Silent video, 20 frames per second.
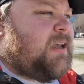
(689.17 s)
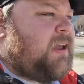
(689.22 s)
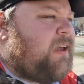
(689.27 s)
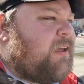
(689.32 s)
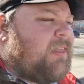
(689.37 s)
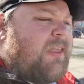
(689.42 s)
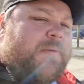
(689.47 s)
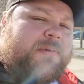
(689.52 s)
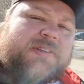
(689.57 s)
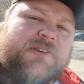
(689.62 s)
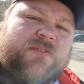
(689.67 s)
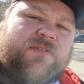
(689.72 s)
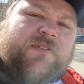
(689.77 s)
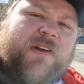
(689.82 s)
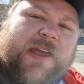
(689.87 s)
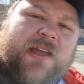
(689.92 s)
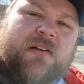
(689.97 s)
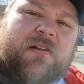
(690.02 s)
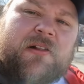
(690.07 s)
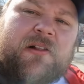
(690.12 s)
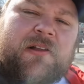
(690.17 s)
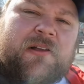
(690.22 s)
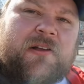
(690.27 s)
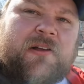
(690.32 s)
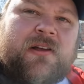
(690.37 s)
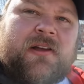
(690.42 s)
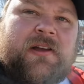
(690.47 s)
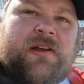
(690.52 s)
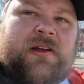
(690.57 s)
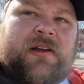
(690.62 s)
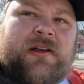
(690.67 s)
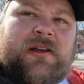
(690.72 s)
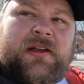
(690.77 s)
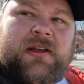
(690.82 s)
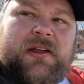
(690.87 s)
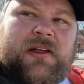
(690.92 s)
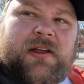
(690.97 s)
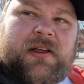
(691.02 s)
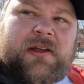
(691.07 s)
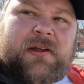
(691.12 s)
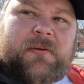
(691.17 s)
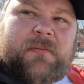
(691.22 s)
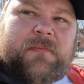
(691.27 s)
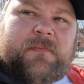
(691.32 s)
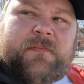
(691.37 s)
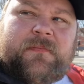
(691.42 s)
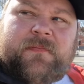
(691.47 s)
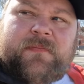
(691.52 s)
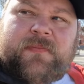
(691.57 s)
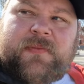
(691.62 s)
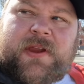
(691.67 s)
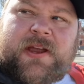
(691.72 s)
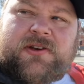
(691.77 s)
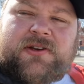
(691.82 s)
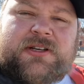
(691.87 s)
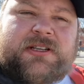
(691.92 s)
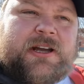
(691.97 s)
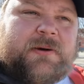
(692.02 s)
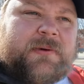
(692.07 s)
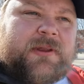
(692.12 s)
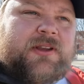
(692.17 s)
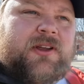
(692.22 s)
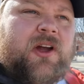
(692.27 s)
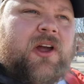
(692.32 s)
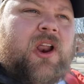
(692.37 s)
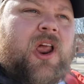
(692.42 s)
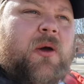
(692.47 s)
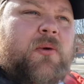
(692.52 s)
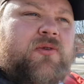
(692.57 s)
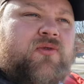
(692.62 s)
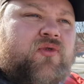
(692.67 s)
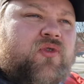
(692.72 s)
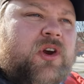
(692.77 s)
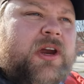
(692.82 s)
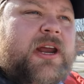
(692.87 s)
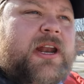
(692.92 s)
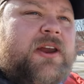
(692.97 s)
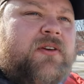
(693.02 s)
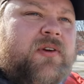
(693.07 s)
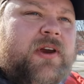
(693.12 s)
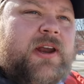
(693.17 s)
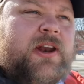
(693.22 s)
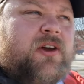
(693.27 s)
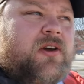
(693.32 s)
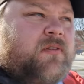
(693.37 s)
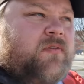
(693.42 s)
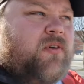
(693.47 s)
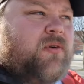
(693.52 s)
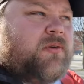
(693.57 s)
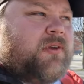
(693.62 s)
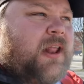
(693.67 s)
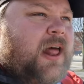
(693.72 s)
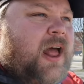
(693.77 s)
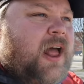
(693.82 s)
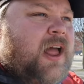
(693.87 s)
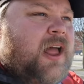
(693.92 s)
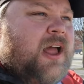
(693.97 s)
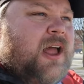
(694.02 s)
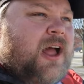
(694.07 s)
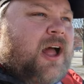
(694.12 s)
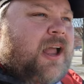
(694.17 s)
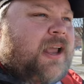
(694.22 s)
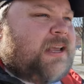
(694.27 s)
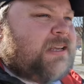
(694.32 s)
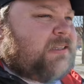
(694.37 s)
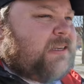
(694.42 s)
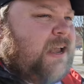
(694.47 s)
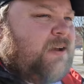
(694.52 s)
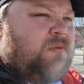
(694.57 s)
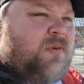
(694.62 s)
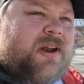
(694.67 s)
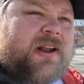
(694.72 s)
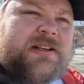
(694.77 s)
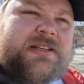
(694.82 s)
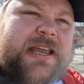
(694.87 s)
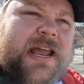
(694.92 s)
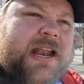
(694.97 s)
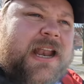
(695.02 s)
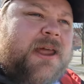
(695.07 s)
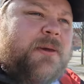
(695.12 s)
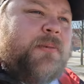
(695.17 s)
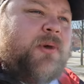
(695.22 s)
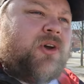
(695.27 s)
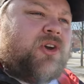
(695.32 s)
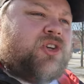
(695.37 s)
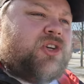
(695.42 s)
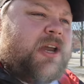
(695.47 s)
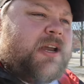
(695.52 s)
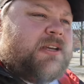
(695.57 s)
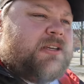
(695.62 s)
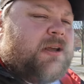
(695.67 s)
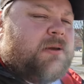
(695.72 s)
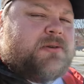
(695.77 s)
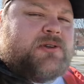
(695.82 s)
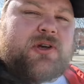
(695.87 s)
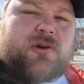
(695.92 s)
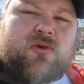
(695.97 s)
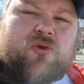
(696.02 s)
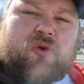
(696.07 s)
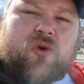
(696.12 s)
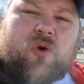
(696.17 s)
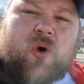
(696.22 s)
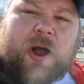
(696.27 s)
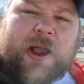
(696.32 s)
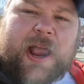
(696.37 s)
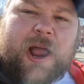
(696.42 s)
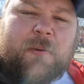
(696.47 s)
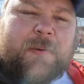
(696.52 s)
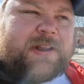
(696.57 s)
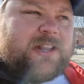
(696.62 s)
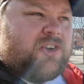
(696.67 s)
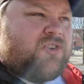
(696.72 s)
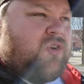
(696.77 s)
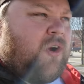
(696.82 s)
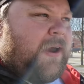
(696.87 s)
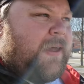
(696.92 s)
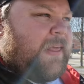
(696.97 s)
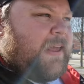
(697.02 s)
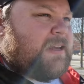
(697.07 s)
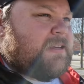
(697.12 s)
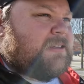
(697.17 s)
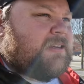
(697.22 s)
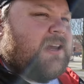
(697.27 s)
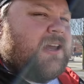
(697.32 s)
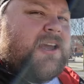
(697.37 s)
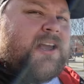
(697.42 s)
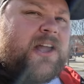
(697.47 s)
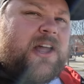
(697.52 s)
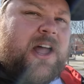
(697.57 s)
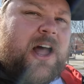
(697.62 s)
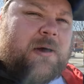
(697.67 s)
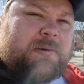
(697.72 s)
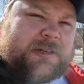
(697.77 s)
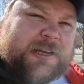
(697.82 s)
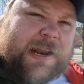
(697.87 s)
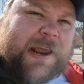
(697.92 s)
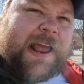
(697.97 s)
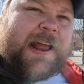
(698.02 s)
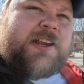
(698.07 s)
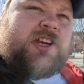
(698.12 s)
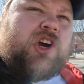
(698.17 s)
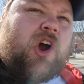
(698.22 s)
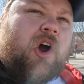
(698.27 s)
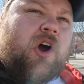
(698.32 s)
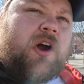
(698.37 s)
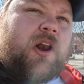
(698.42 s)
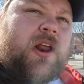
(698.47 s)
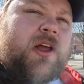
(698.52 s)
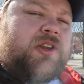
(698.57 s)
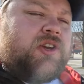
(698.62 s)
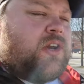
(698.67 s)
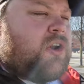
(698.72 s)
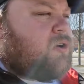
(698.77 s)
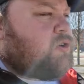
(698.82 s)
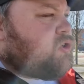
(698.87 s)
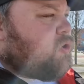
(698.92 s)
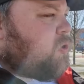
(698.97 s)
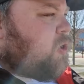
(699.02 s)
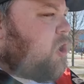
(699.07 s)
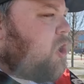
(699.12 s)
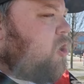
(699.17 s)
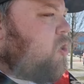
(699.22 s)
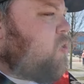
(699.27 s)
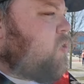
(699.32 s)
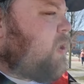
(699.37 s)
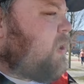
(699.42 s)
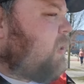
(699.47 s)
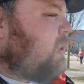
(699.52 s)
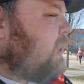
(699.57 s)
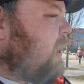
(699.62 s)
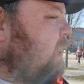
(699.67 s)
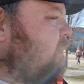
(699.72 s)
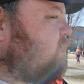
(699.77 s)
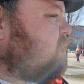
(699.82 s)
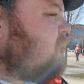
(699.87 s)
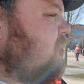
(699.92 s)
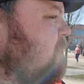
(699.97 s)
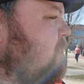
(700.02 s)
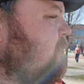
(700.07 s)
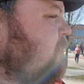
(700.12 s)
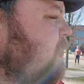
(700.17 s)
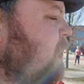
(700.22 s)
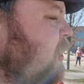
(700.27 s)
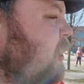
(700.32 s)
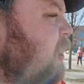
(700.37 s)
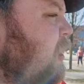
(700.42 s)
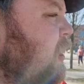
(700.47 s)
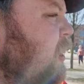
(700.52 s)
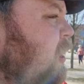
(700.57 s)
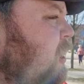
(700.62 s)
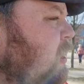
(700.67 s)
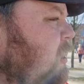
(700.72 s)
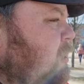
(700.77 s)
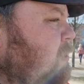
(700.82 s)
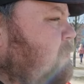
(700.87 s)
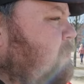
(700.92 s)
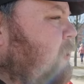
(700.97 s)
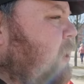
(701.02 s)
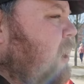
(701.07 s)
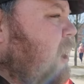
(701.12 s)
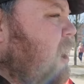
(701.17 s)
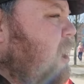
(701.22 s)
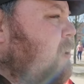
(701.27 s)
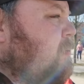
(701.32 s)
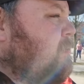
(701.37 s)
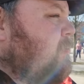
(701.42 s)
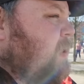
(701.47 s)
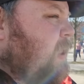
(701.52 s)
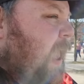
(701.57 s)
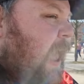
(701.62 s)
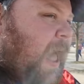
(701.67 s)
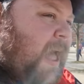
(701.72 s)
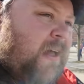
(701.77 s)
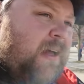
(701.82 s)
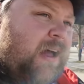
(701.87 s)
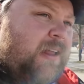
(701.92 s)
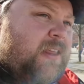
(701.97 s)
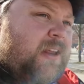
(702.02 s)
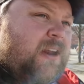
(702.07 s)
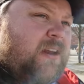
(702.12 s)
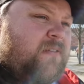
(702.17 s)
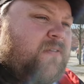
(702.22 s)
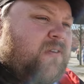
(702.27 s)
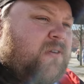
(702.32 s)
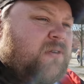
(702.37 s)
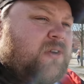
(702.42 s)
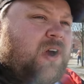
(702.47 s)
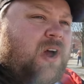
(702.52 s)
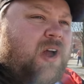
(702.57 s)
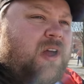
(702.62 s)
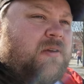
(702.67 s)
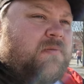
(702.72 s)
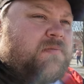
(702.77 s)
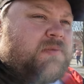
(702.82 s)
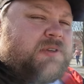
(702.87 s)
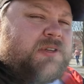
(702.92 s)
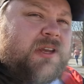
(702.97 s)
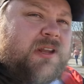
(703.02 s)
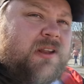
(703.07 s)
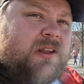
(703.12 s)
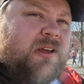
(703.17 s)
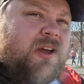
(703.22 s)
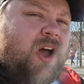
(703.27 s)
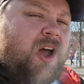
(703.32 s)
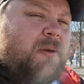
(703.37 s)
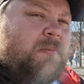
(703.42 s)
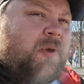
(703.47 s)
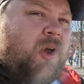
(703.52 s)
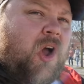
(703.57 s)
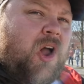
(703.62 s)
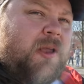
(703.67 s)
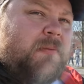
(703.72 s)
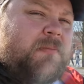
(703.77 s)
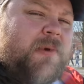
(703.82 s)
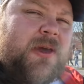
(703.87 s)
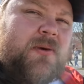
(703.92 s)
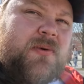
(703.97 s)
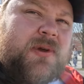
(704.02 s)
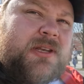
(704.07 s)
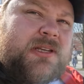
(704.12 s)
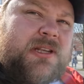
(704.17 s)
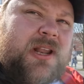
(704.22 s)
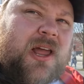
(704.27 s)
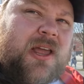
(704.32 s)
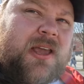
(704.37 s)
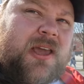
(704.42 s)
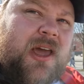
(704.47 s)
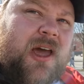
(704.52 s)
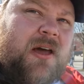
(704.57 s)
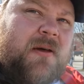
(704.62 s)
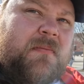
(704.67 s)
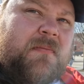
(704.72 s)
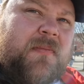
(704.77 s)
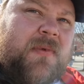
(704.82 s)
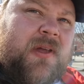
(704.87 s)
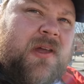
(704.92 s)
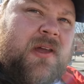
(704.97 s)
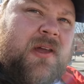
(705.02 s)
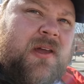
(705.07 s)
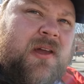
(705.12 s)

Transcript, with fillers: a fail. As you can tell by the title, I was really, really looking forward to that. I could see everyone else getting their milkshakes, and I was like, oh, I can't wait to try this. I was going to get chocolate, you know, so Logan could have some. But yeah, I did it a few times, and the guy behind me was like, the